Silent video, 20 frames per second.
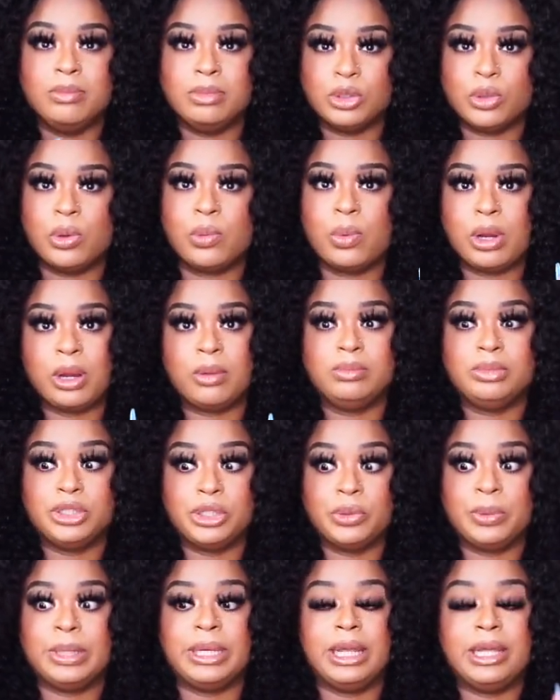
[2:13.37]
I'm doing what I'm
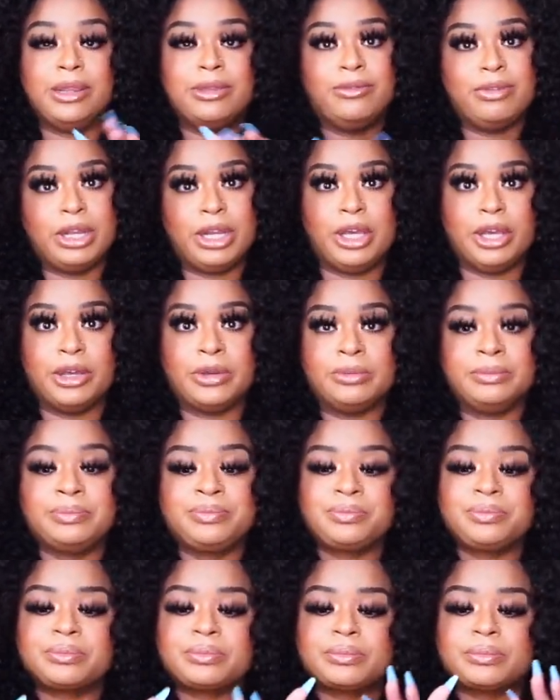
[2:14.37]
doing in the video.
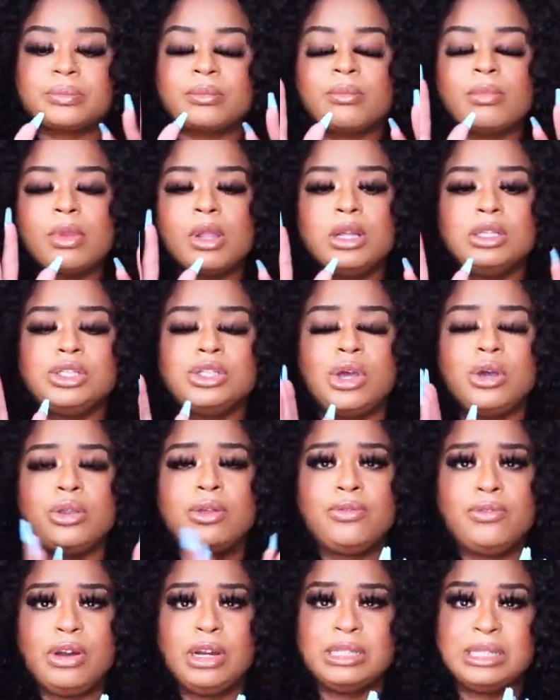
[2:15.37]
So
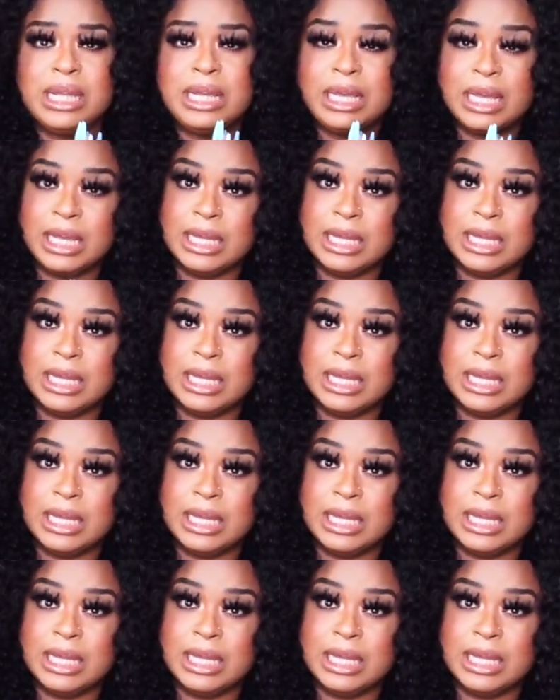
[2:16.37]
the first thing